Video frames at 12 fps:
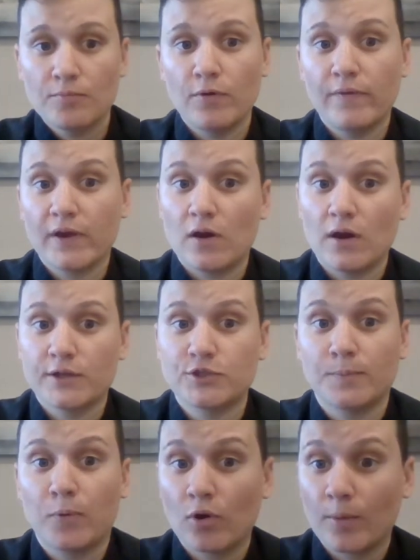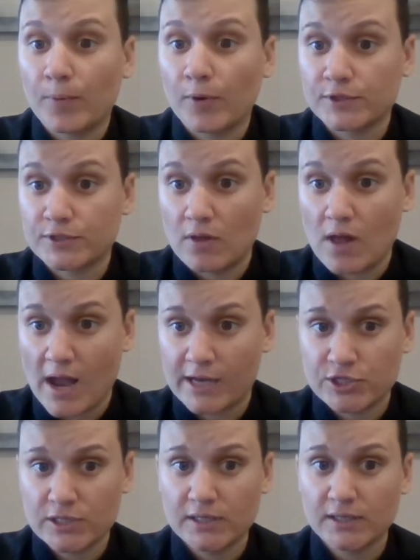Moving on to poor personal
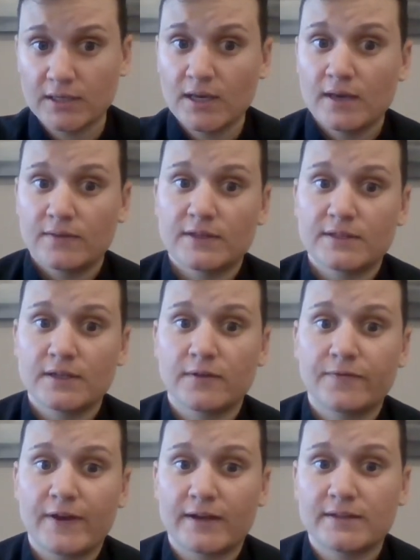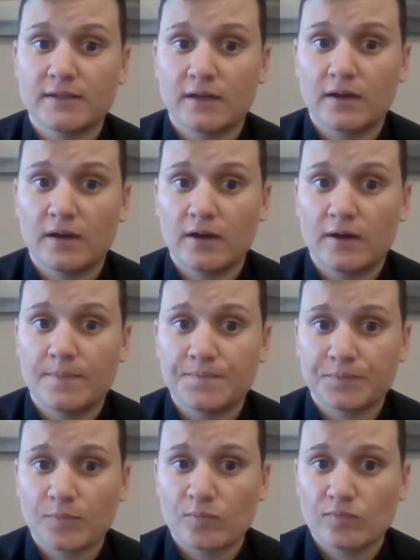hygiene, this can affect
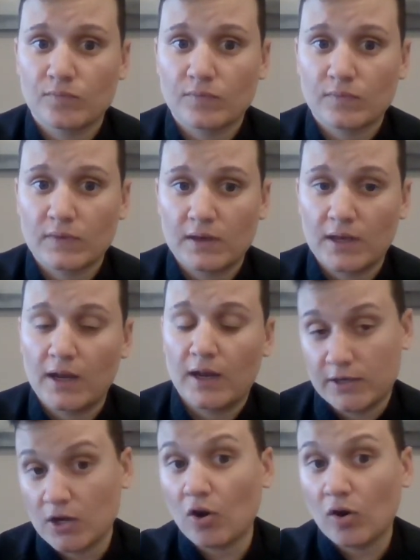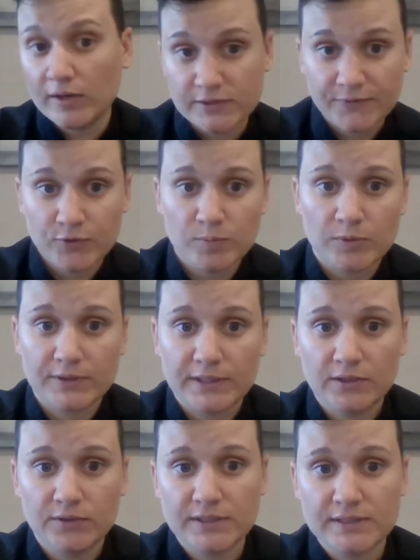and cause
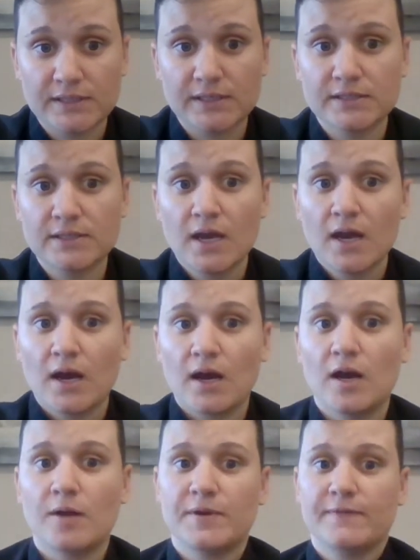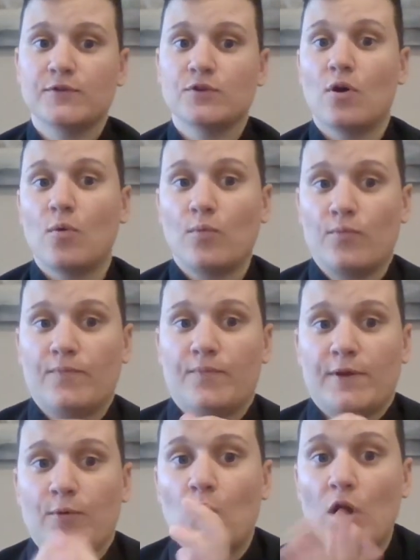foodborne illnesses if you don't
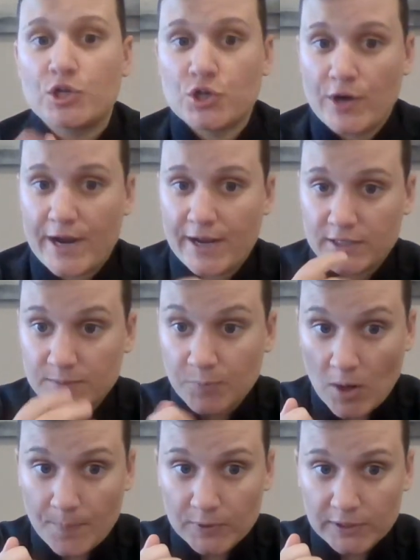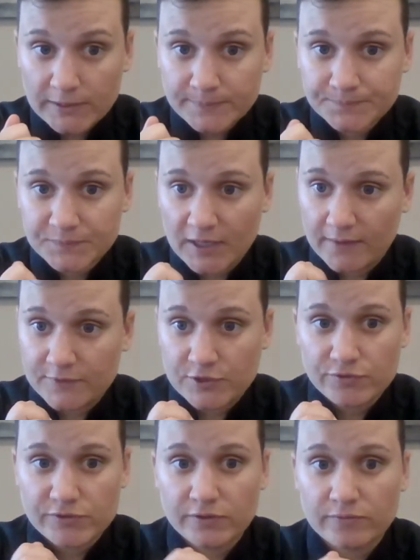wash your hands properly after
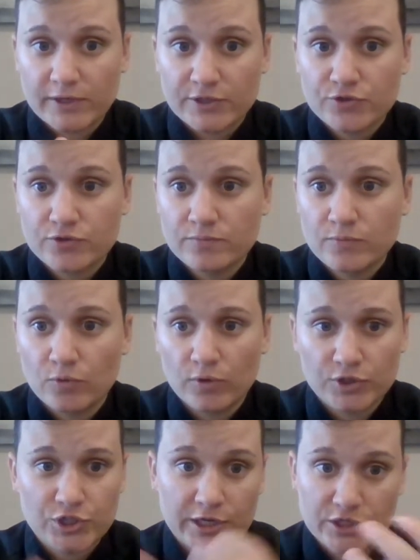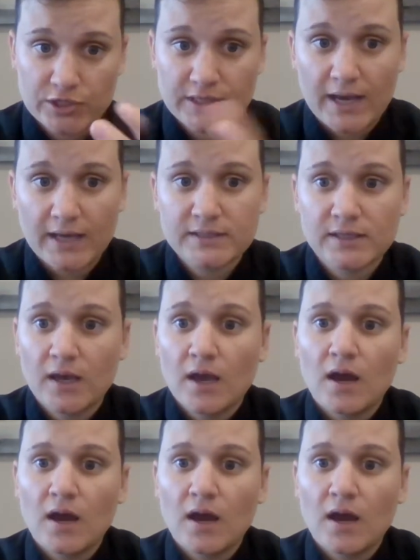using the restroom or changing task,